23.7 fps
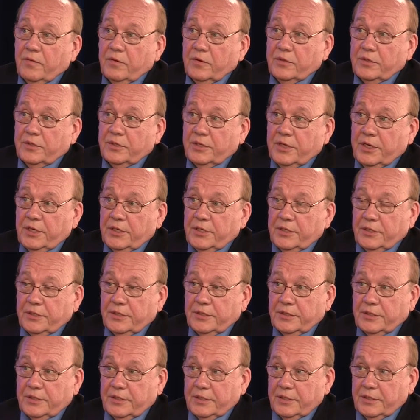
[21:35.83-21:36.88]
which
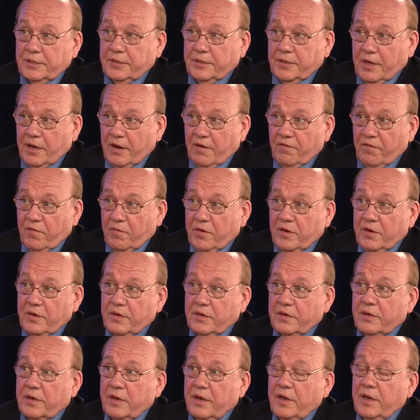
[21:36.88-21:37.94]
teaches
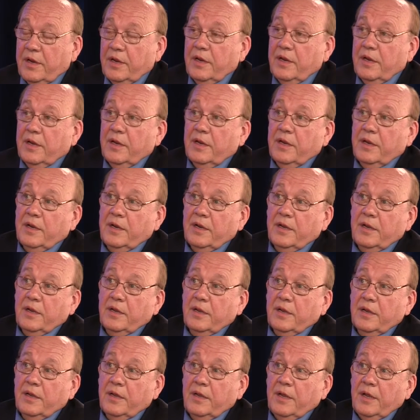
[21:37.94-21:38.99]
government,
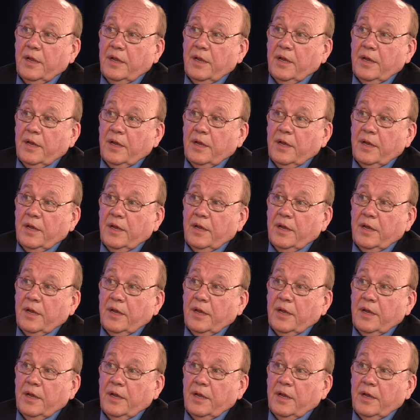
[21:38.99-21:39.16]
and